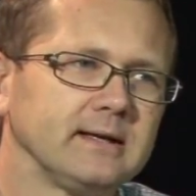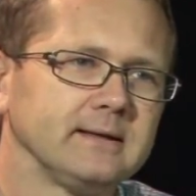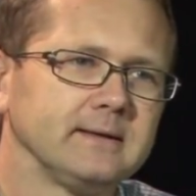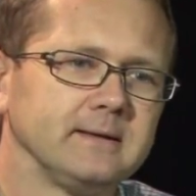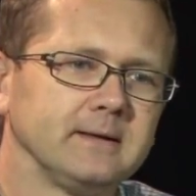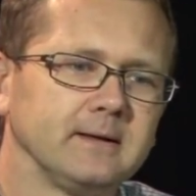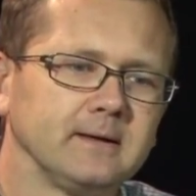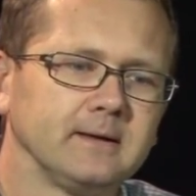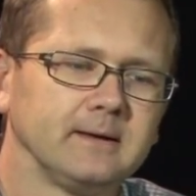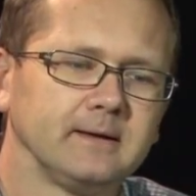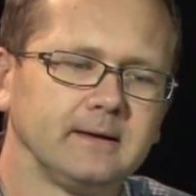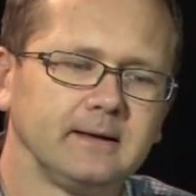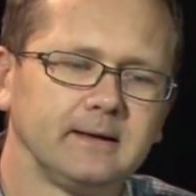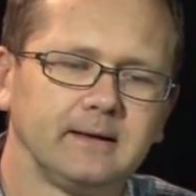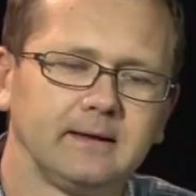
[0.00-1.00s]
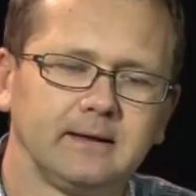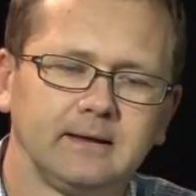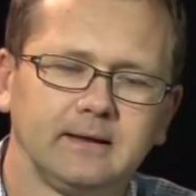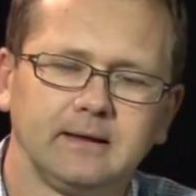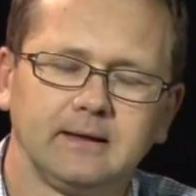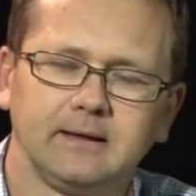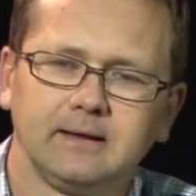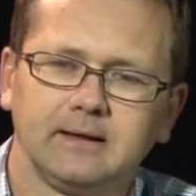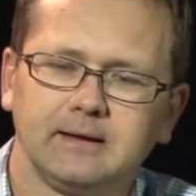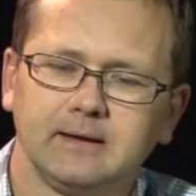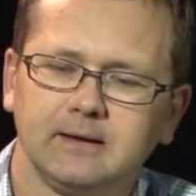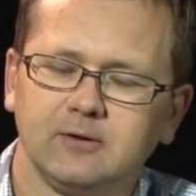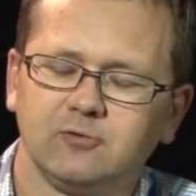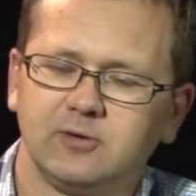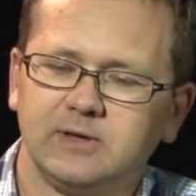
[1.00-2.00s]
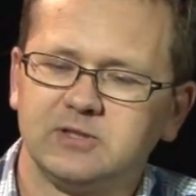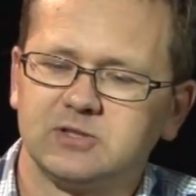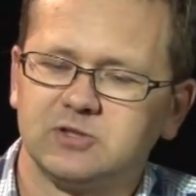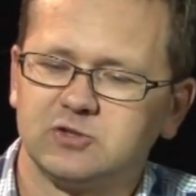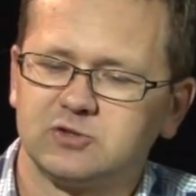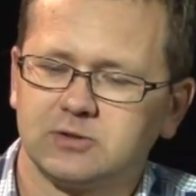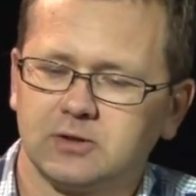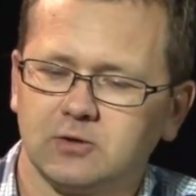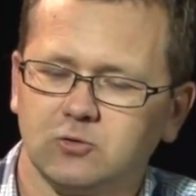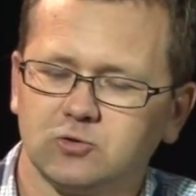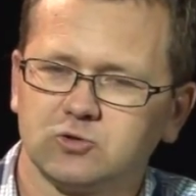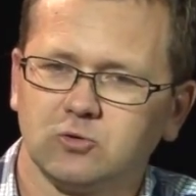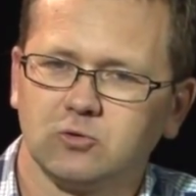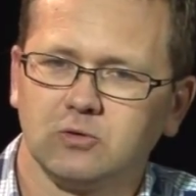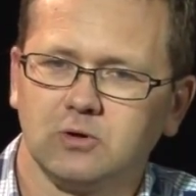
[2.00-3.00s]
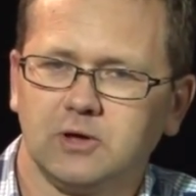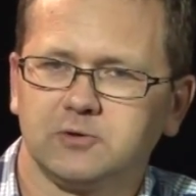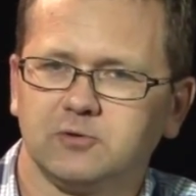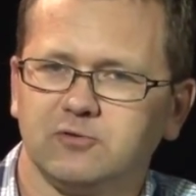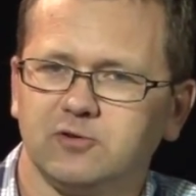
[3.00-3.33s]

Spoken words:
and, for instance, also a